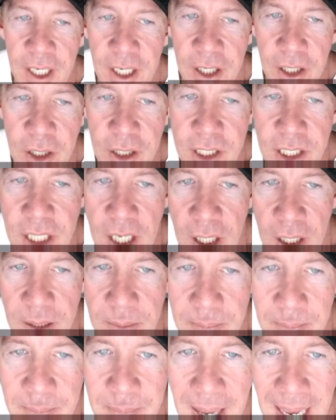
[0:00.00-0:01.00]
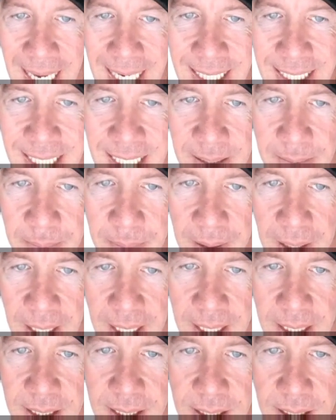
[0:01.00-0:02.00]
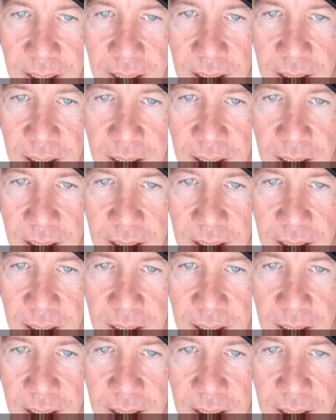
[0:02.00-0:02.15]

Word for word: a good solid base in place,